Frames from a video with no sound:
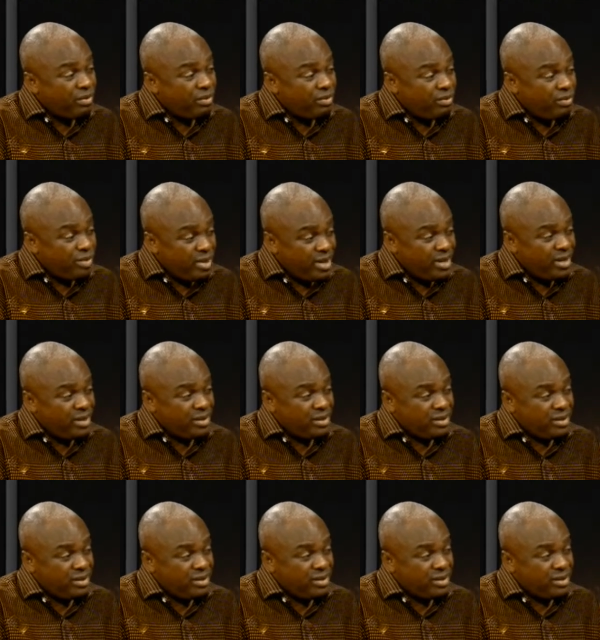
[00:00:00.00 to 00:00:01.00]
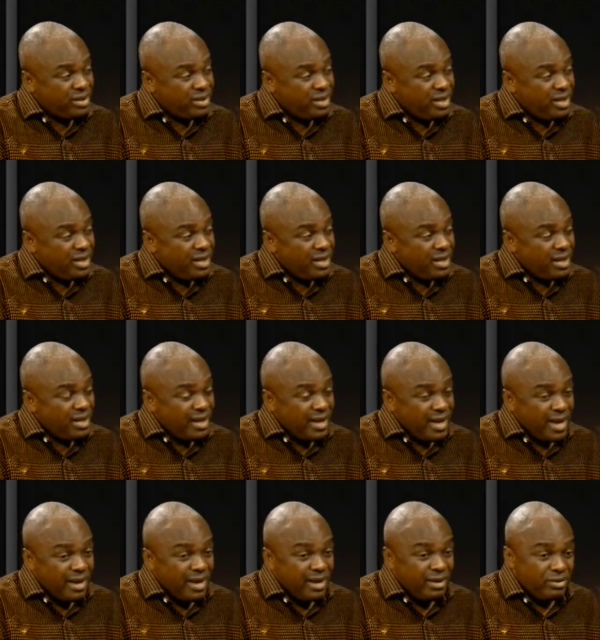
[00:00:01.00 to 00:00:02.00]
penalties
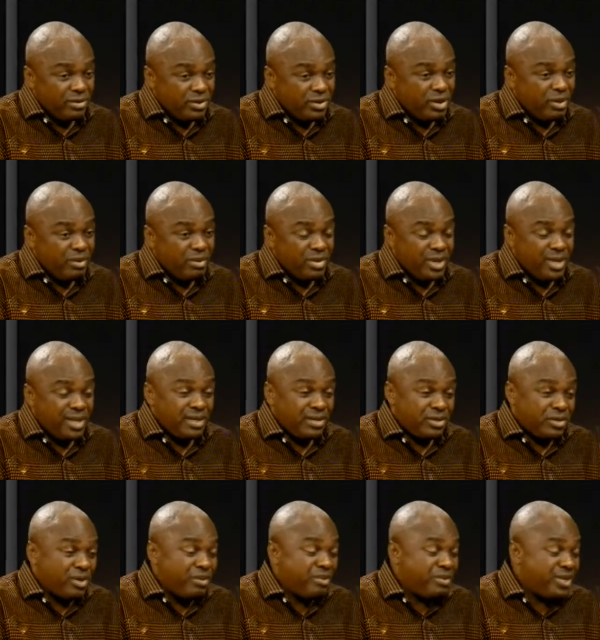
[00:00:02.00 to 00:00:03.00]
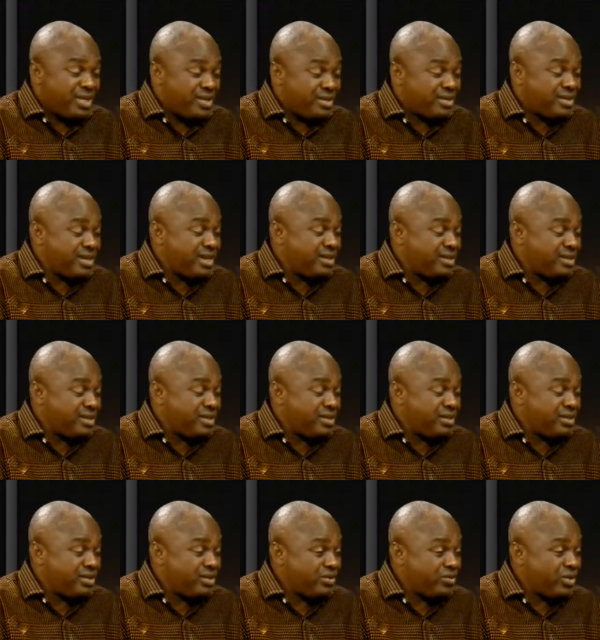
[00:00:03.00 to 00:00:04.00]
and some in some
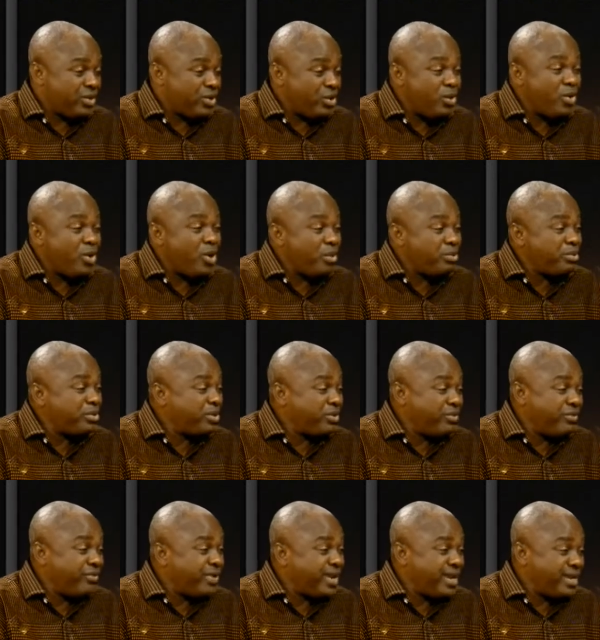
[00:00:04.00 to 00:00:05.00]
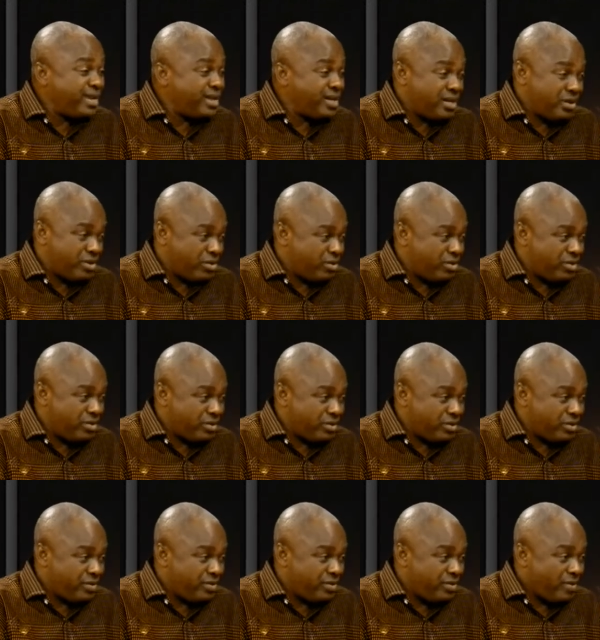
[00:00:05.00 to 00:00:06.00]
instances with no option of fine at all.
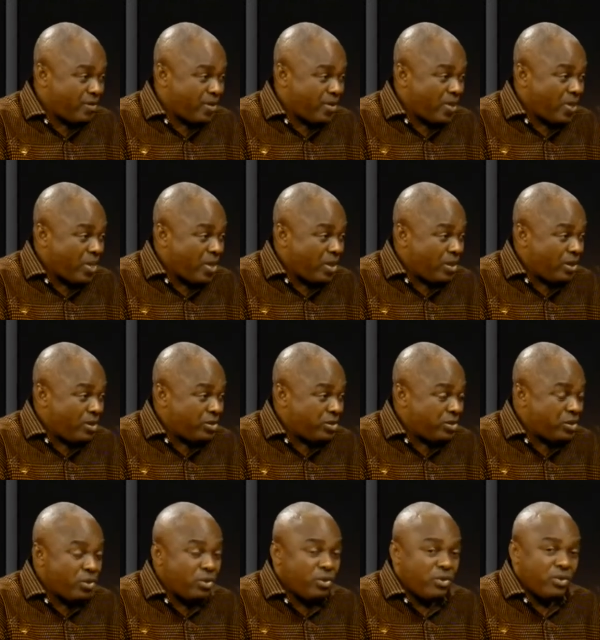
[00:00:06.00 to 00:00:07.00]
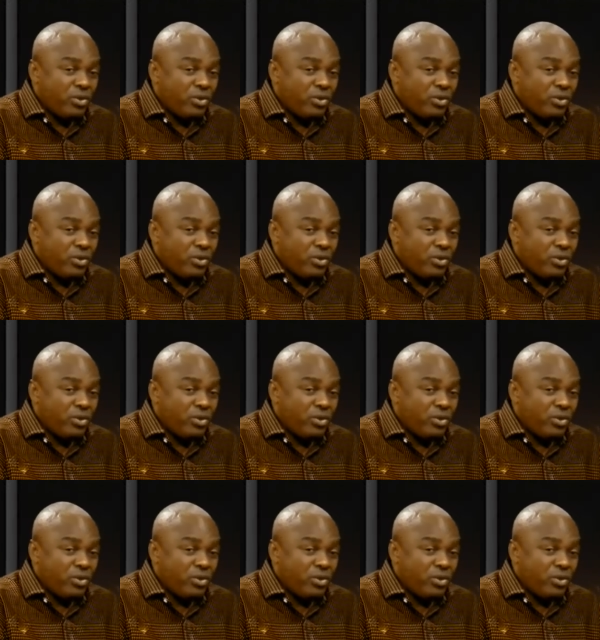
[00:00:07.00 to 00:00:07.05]
Okay. So